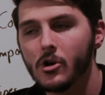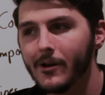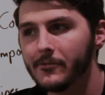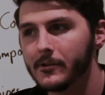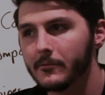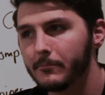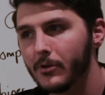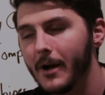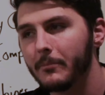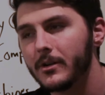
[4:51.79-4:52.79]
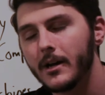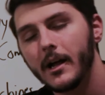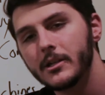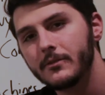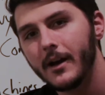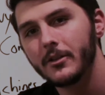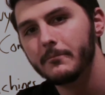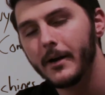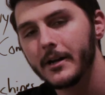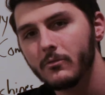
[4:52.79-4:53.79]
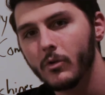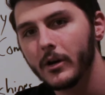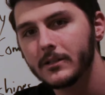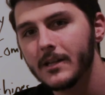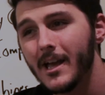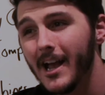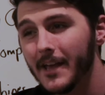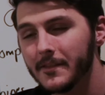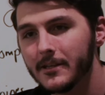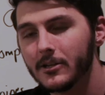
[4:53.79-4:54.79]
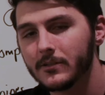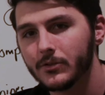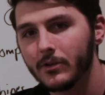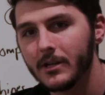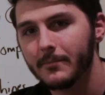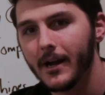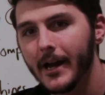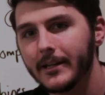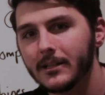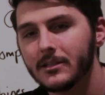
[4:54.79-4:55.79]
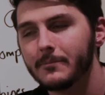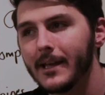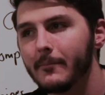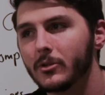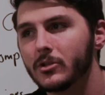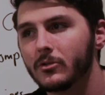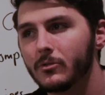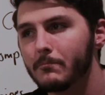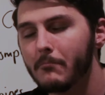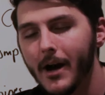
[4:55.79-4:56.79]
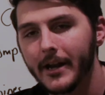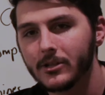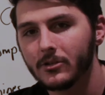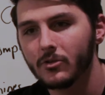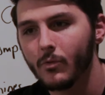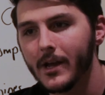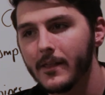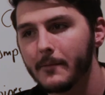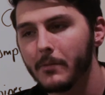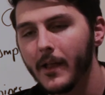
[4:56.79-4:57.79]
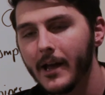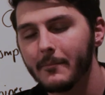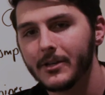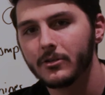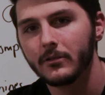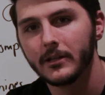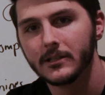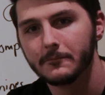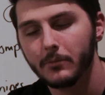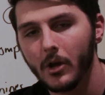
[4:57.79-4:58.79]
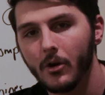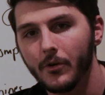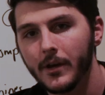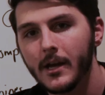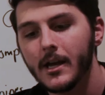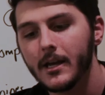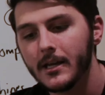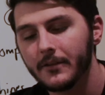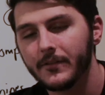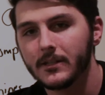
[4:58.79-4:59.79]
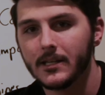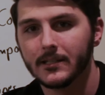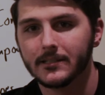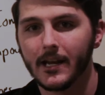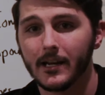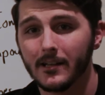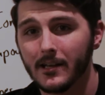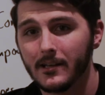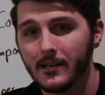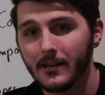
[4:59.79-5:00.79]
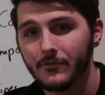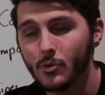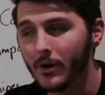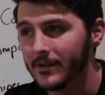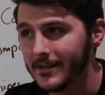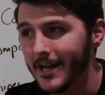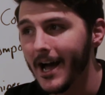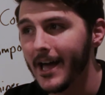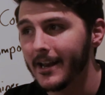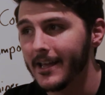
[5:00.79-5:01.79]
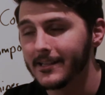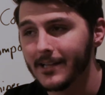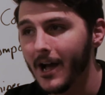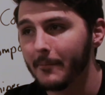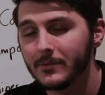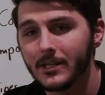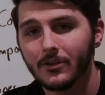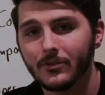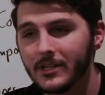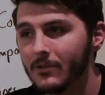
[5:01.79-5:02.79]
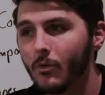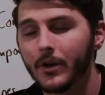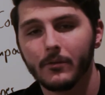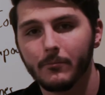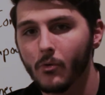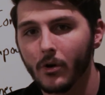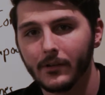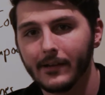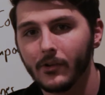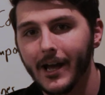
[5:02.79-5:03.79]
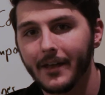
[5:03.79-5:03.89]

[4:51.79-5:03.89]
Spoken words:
who have the proper knowledge of how their body works and the years of training behind it to be able to monitor the way they plyometrically explode in a fatigue state. If you are not a top tier D1 or more level